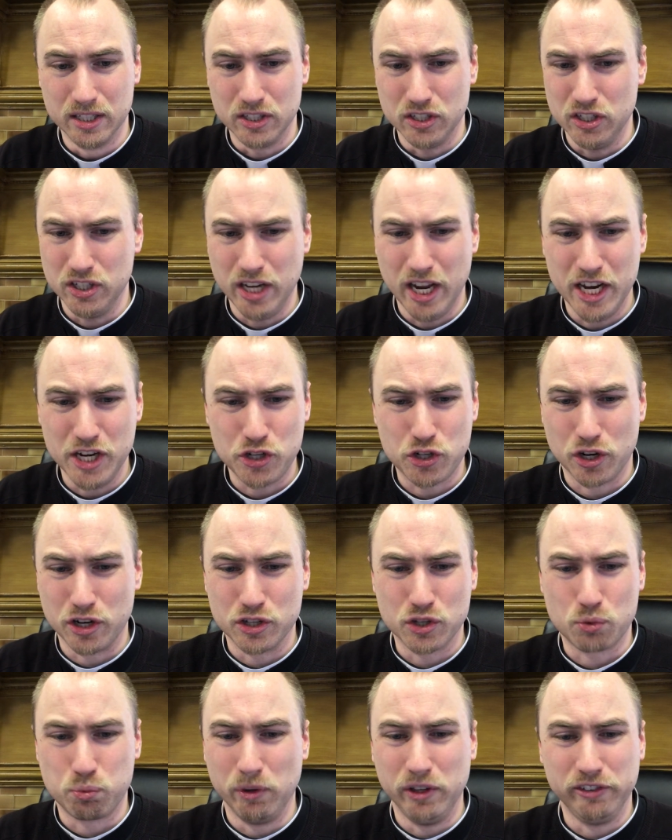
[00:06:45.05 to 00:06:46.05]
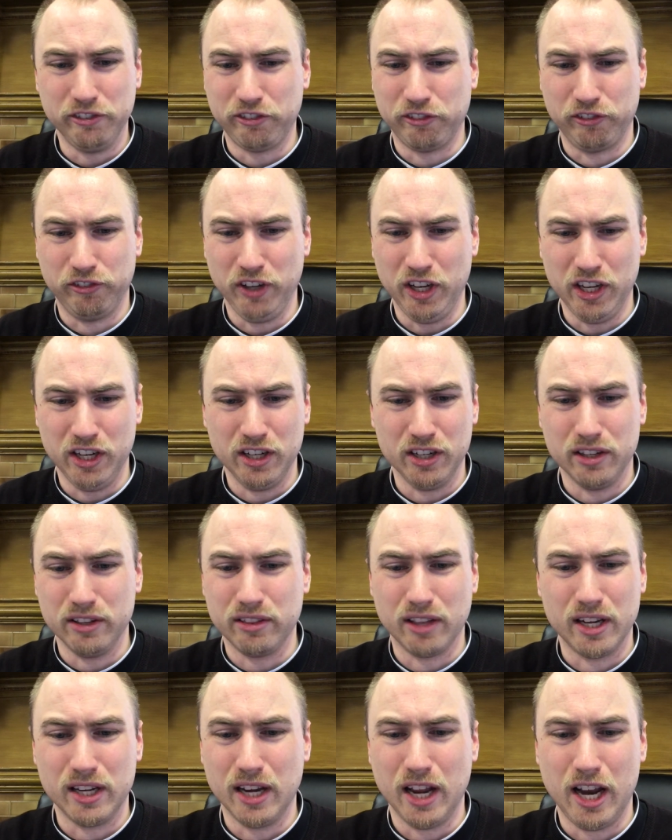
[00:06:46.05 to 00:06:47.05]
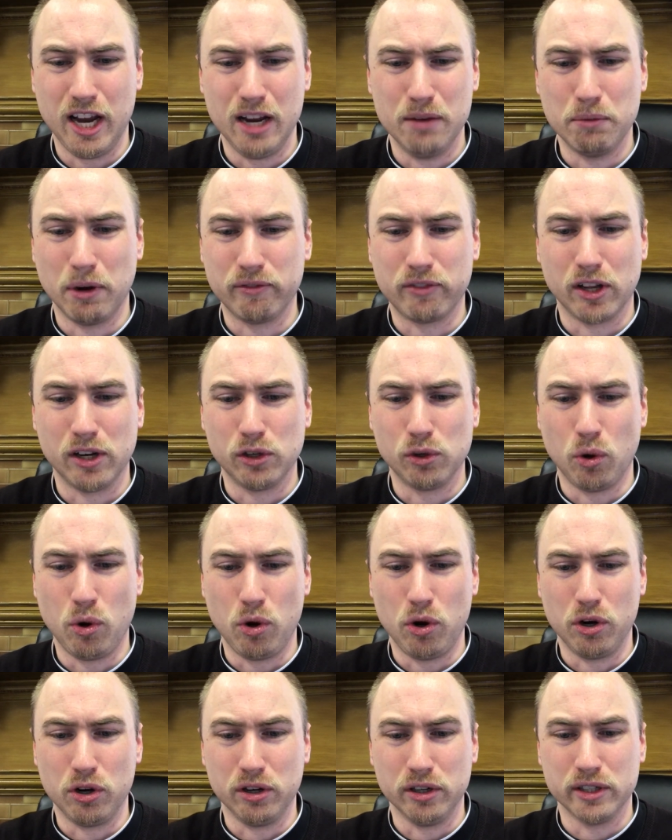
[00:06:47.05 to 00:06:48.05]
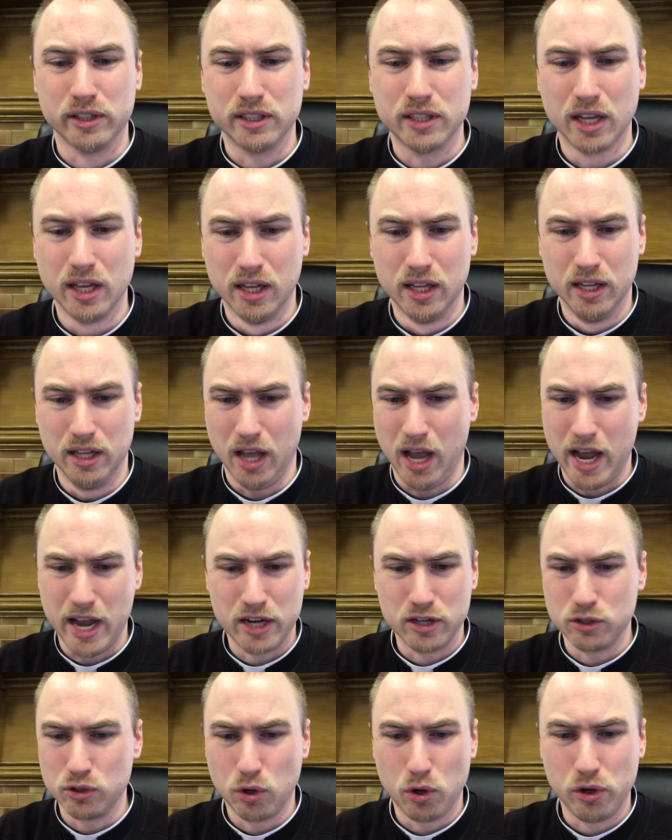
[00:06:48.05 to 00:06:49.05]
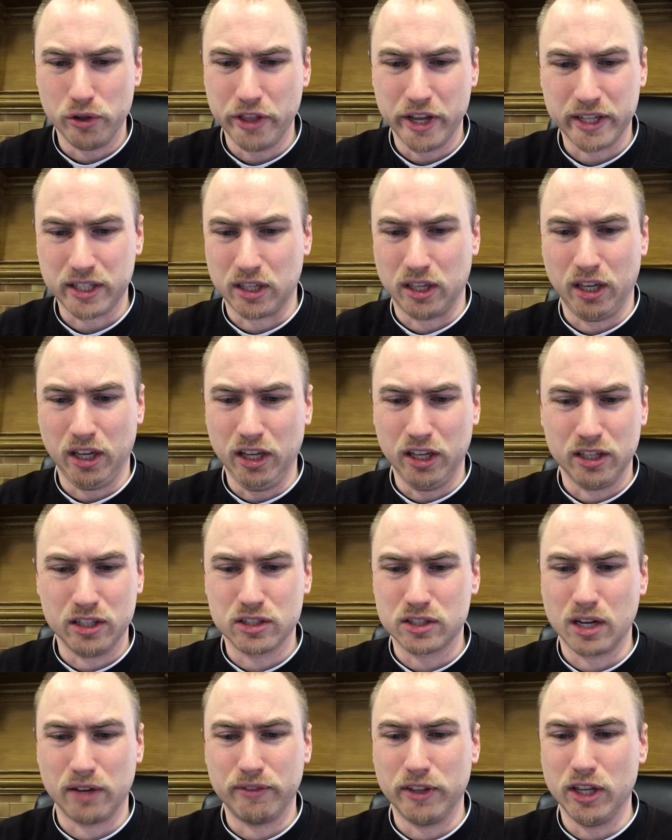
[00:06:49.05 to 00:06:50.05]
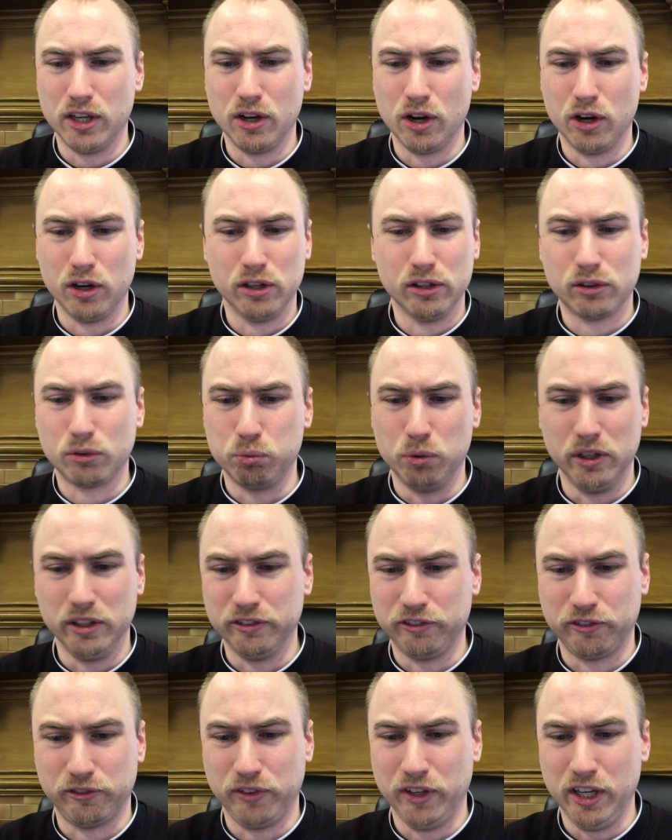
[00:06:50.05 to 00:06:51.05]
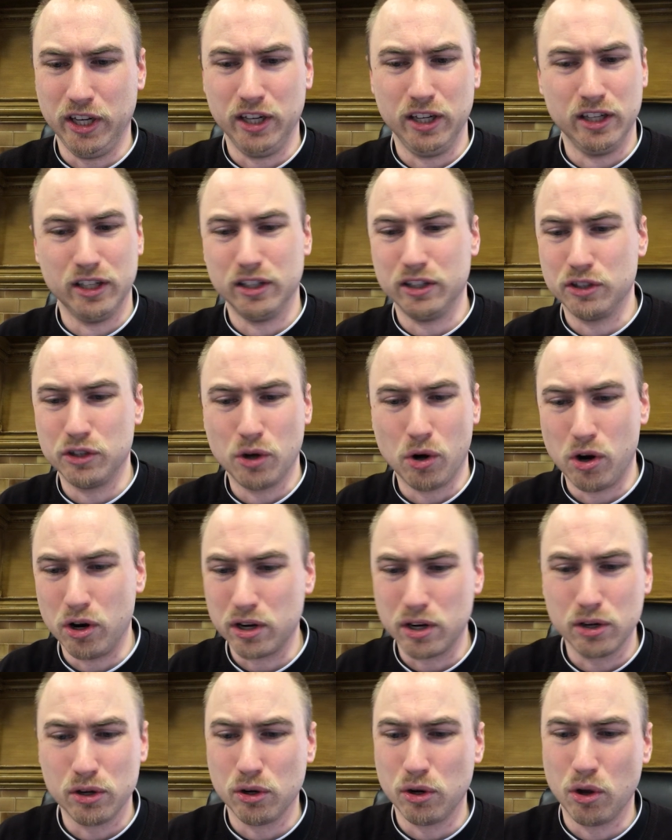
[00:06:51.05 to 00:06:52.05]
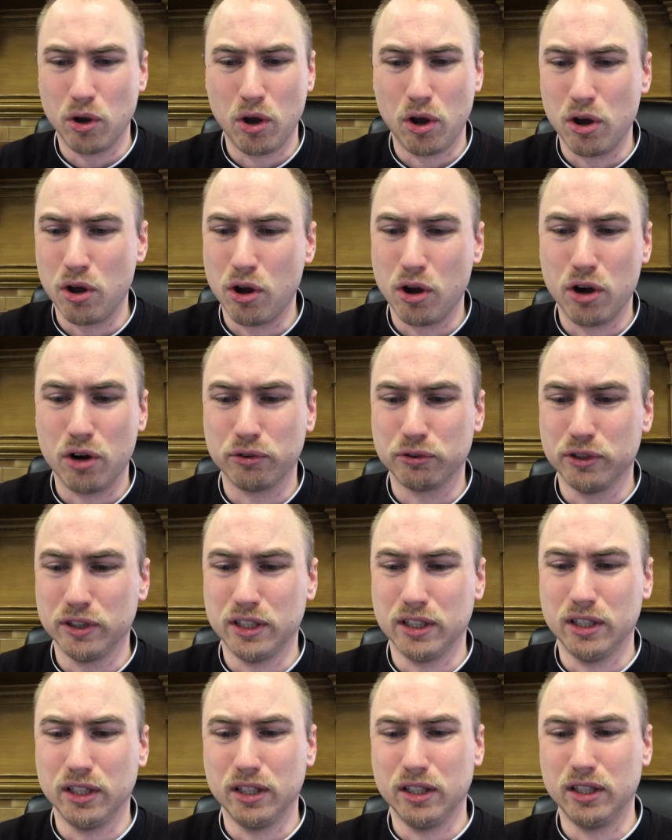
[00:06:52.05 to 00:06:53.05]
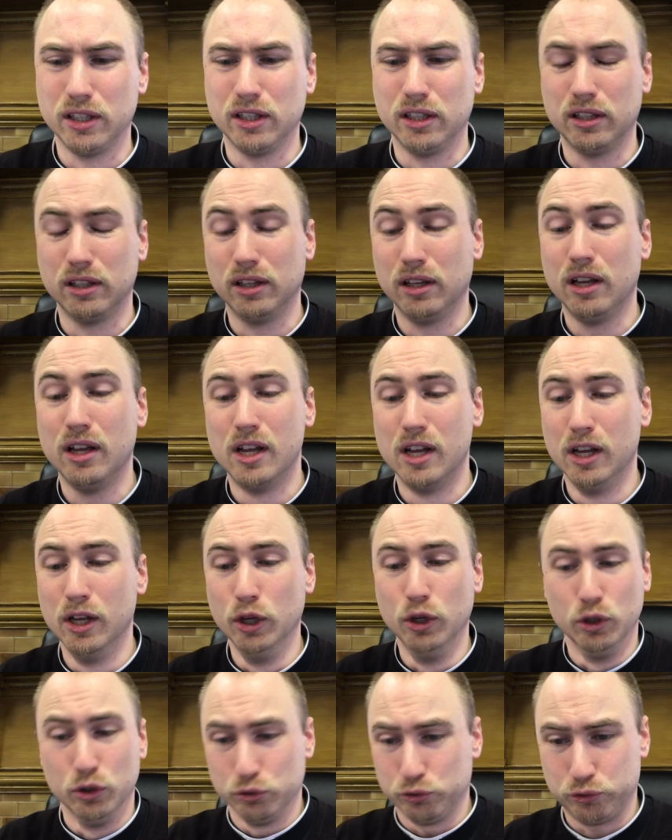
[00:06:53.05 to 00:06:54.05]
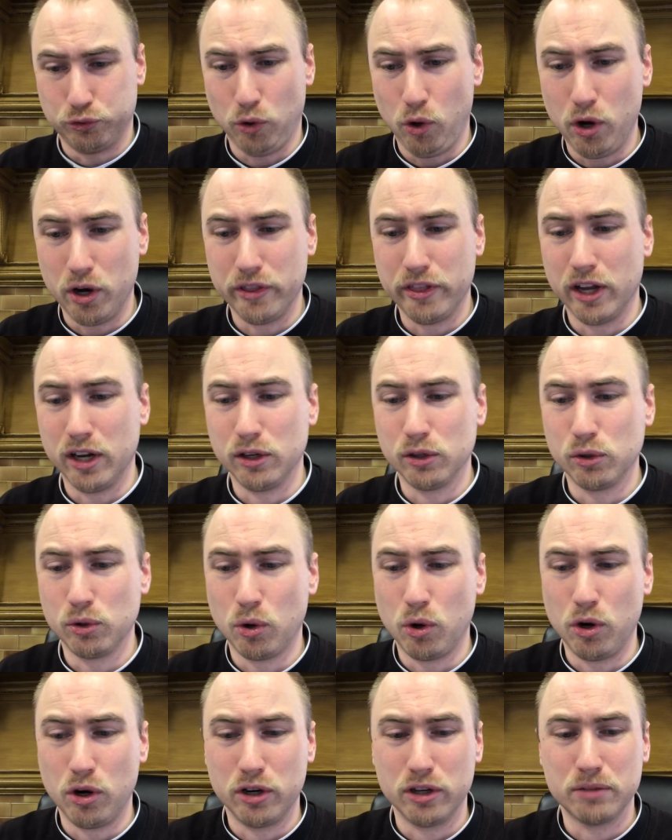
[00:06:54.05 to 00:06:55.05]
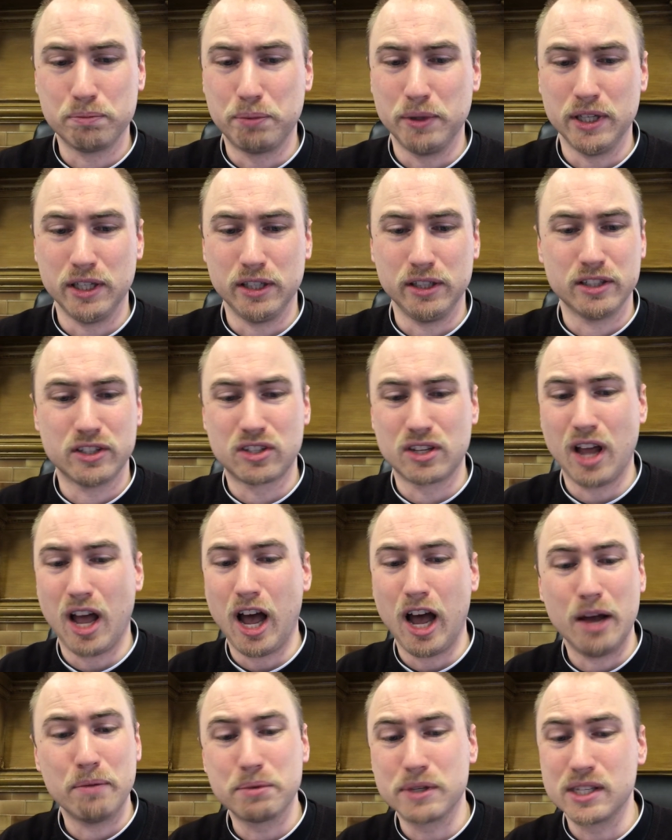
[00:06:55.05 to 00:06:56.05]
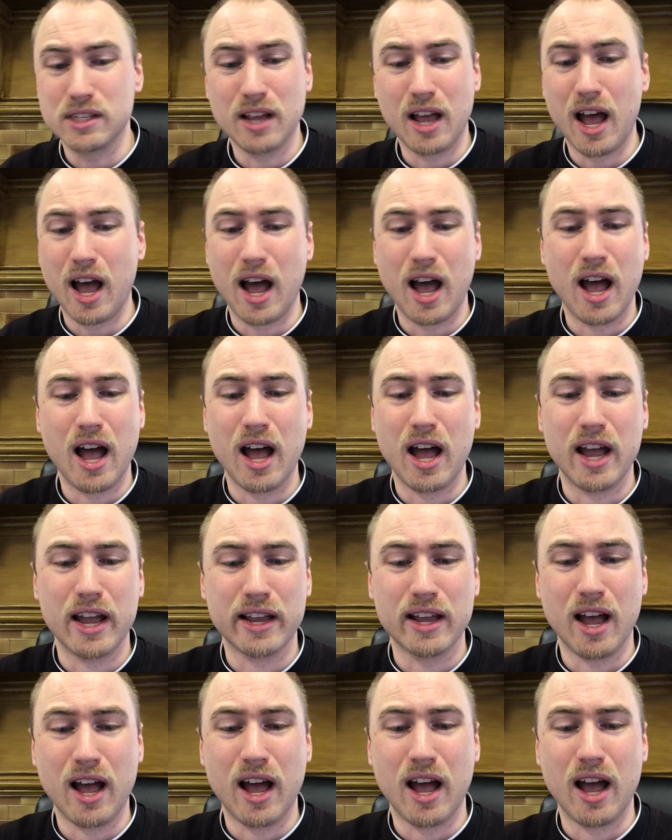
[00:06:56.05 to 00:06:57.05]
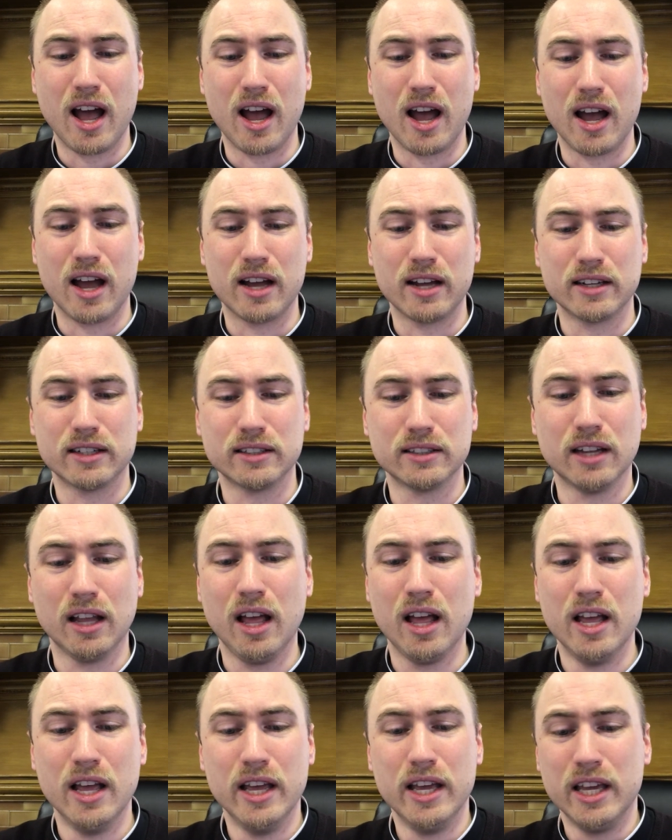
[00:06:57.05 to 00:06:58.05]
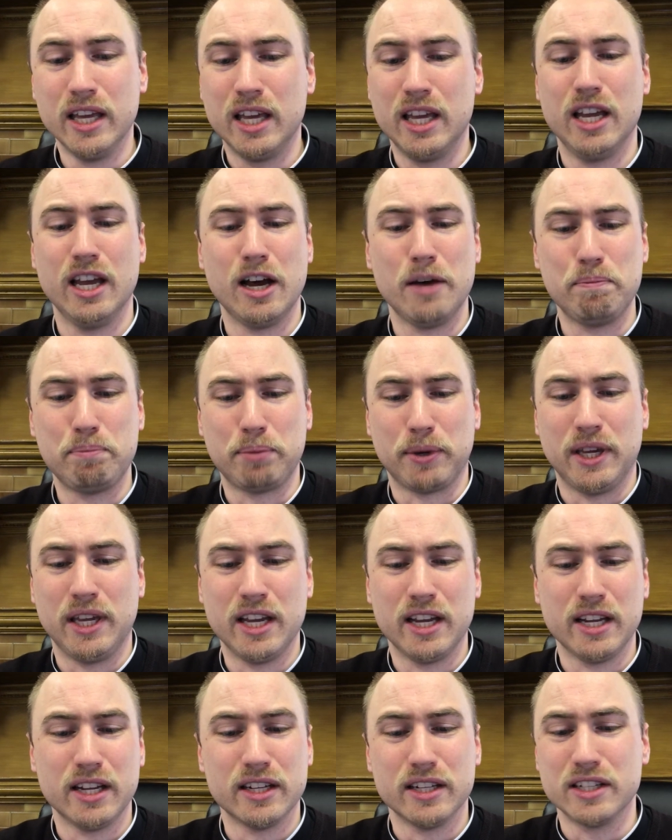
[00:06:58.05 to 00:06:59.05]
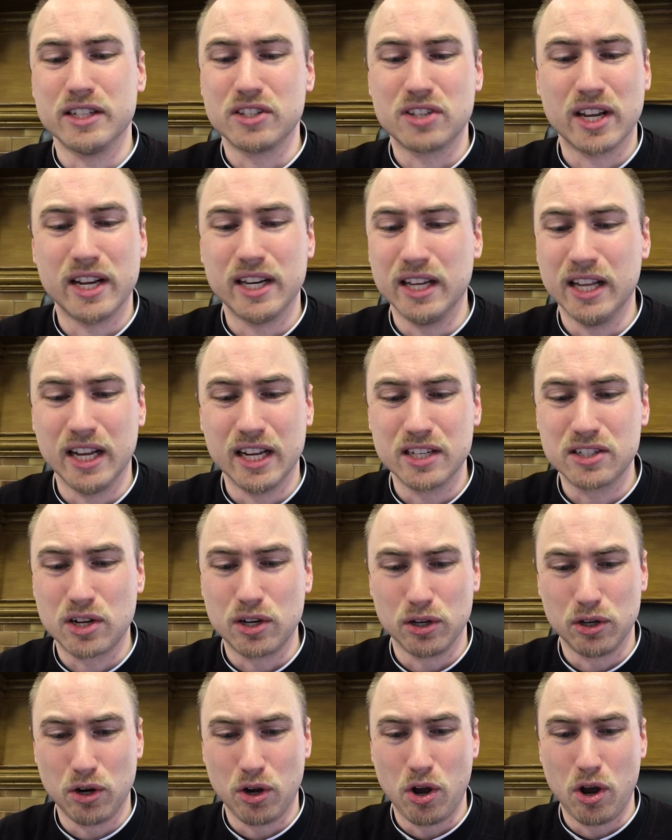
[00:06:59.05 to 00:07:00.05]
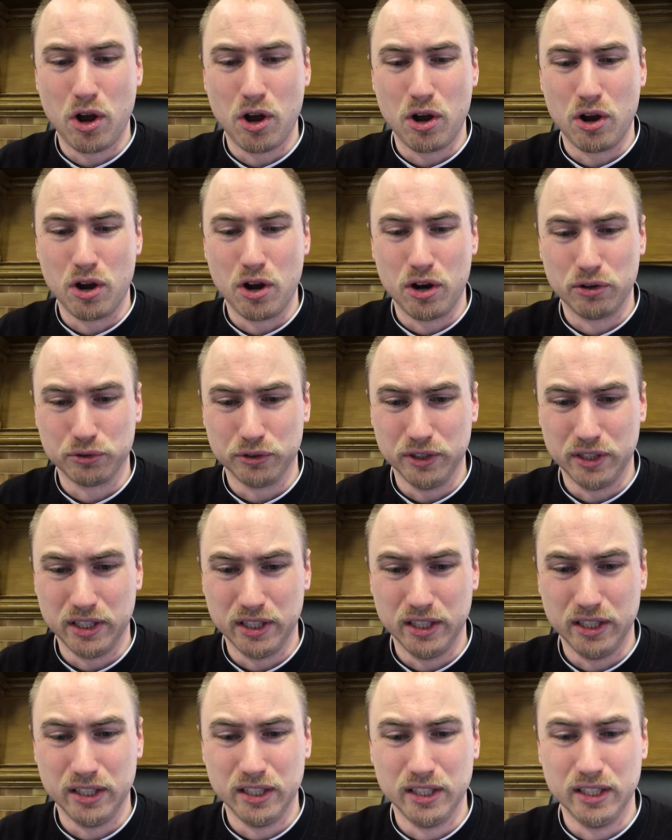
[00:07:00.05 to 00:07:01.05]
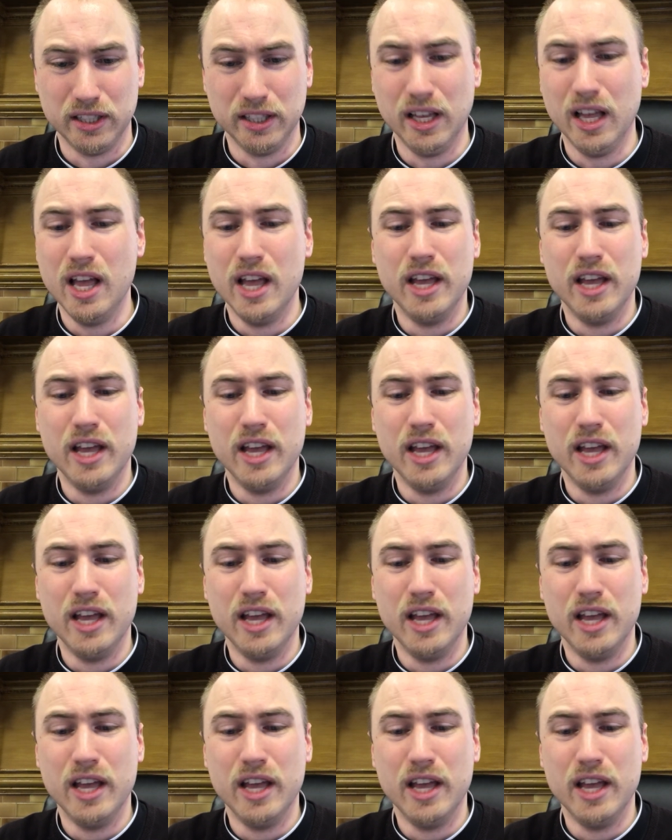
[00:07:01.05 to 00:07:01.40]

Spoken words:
Nations will fear the name of the Lord, and all the kings of the earth will fear your glory. For the Lord builds up Zion. He appears in his glory.